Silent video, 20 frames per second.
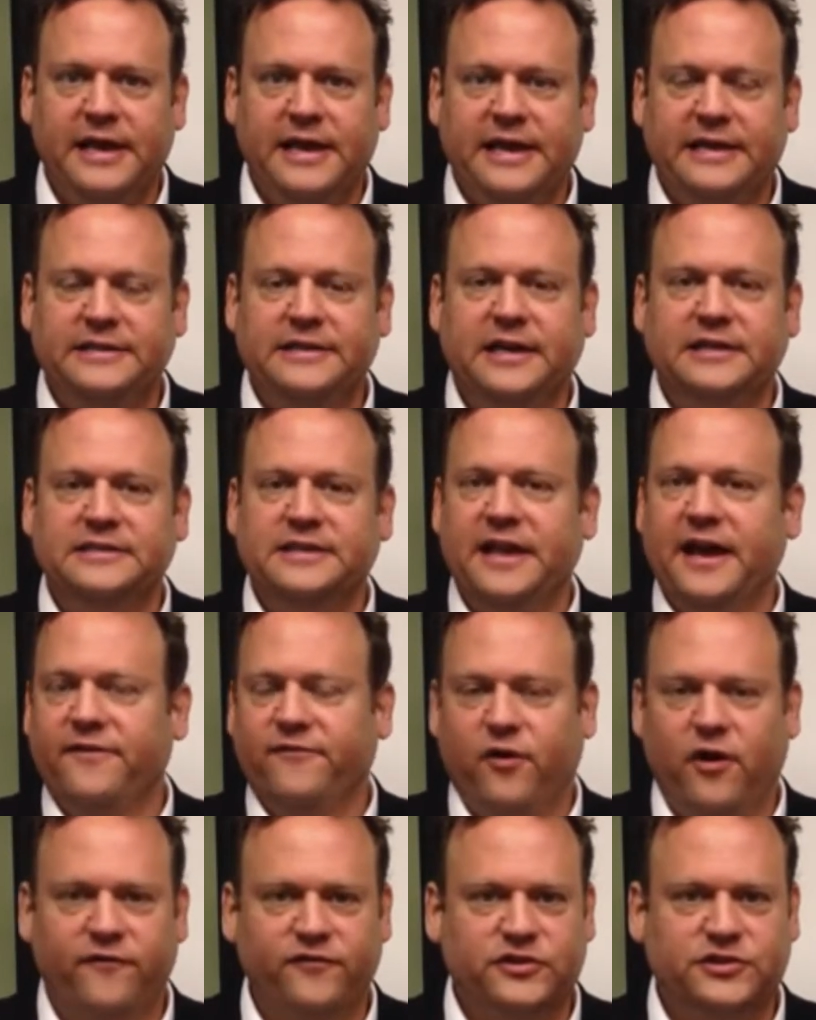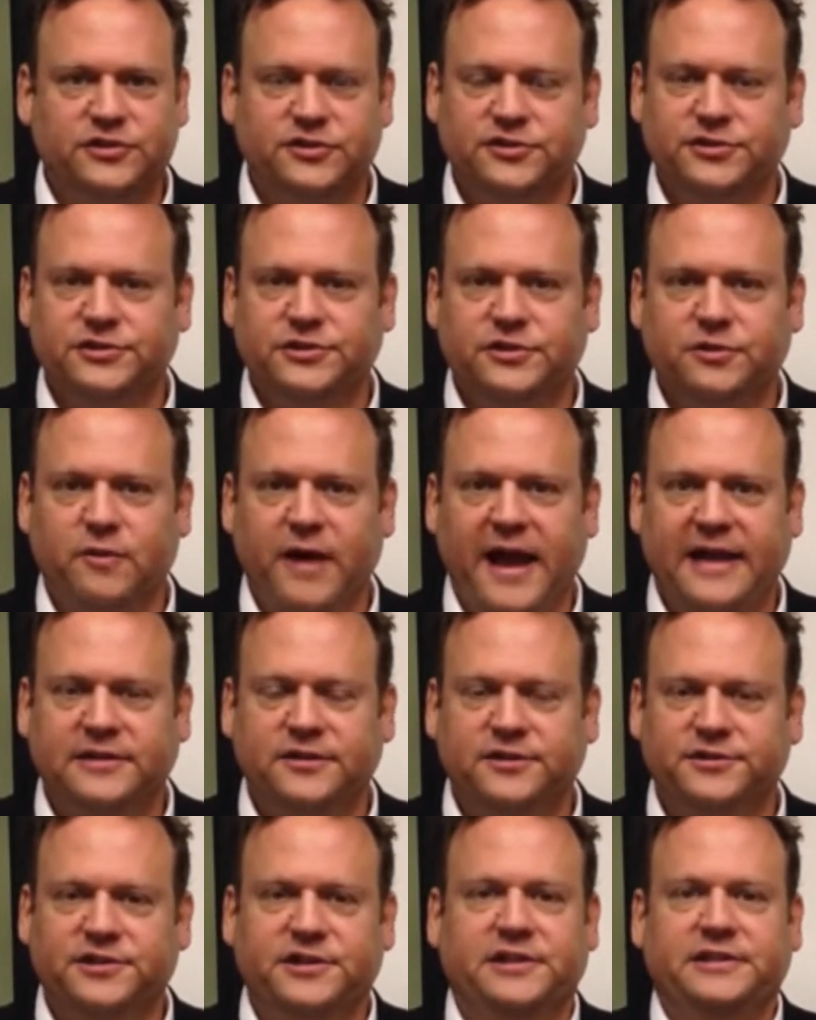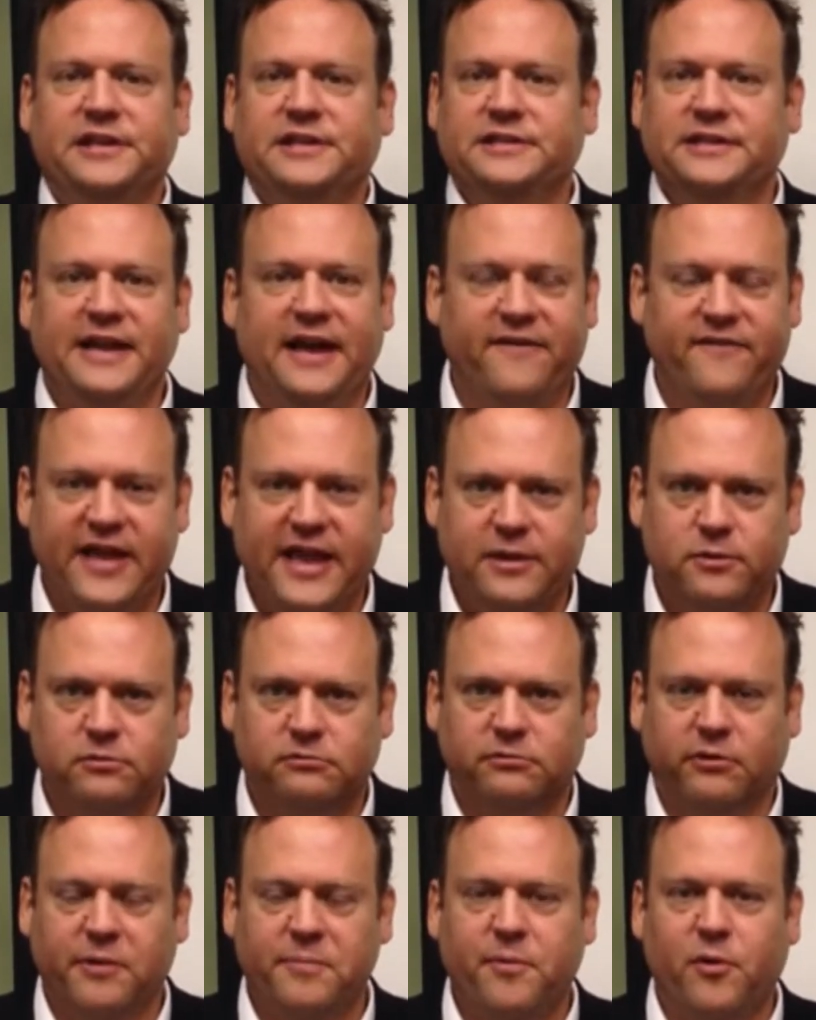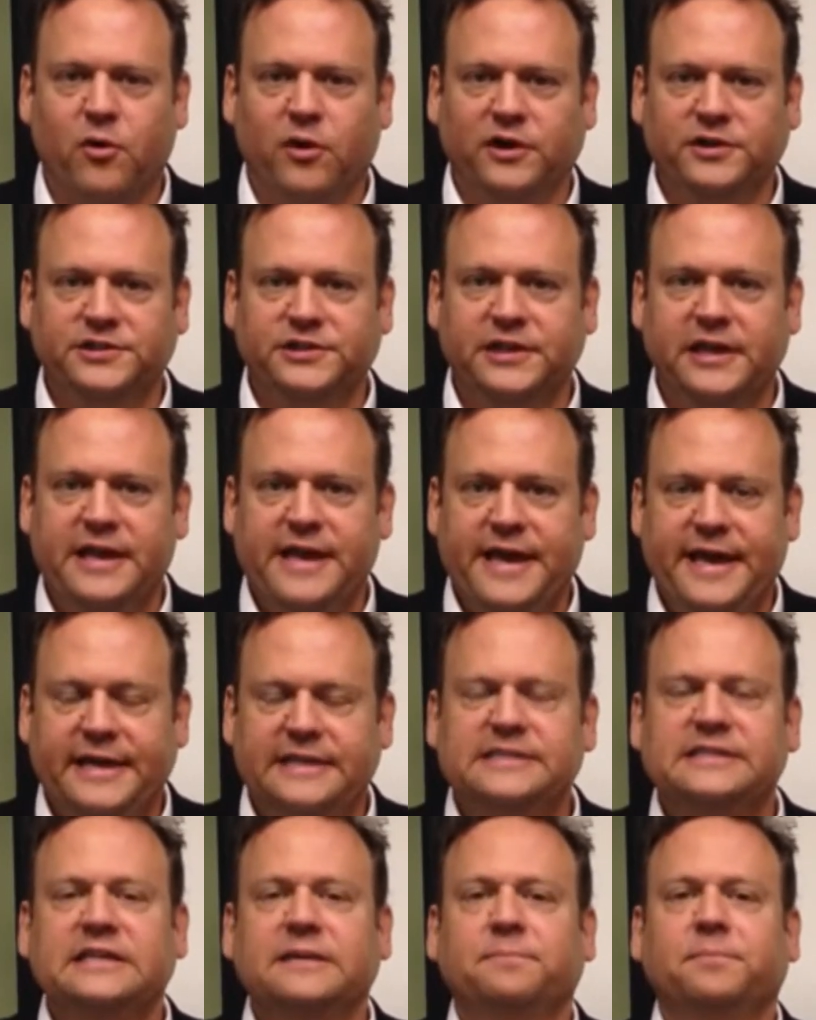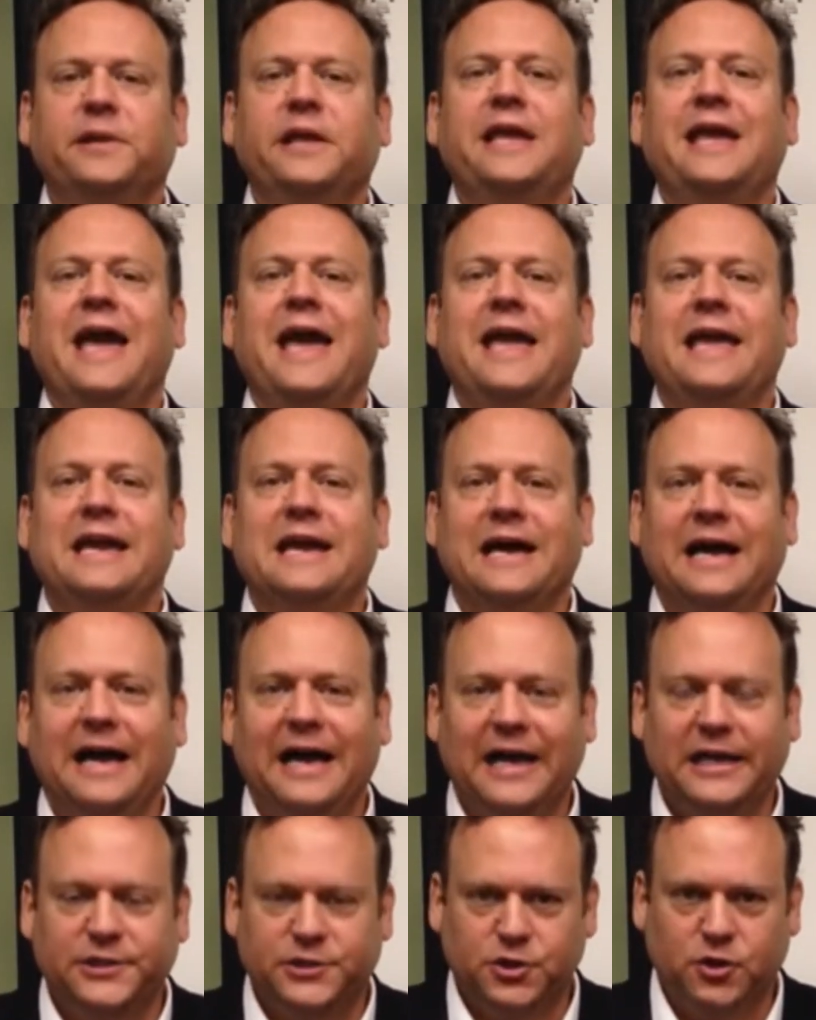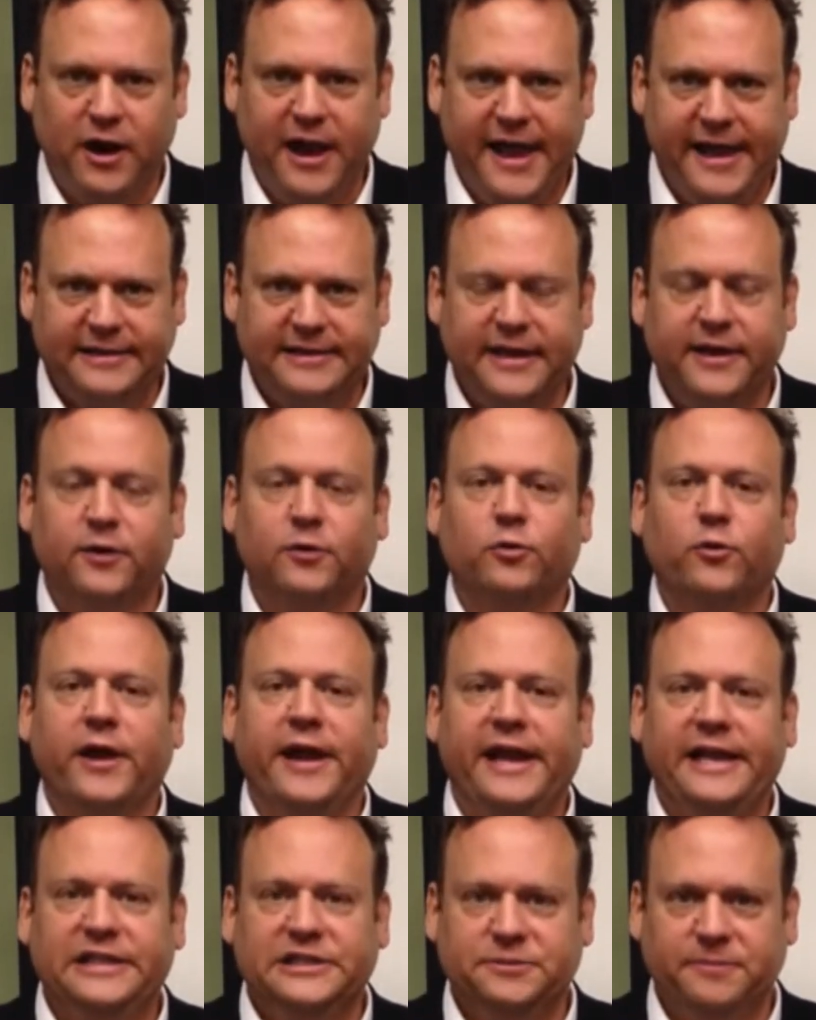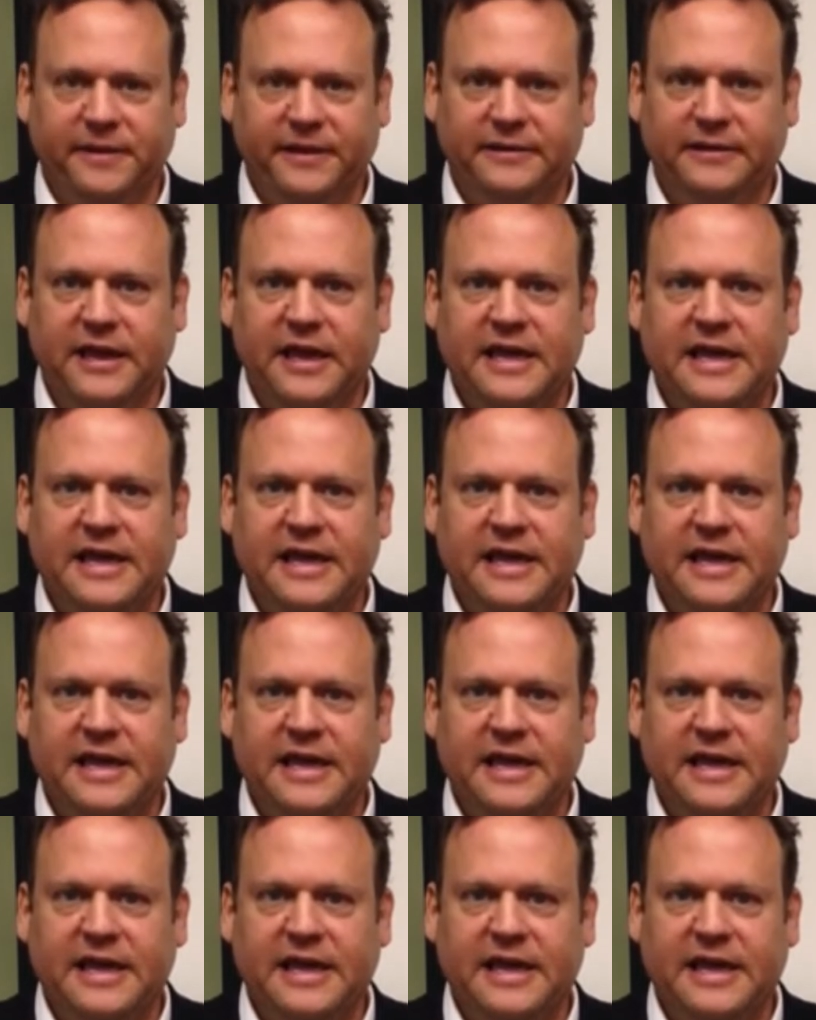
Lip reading: It doesn't have officers and directors, and it doesn't have annual reports. It's simply a contract, an arrangement.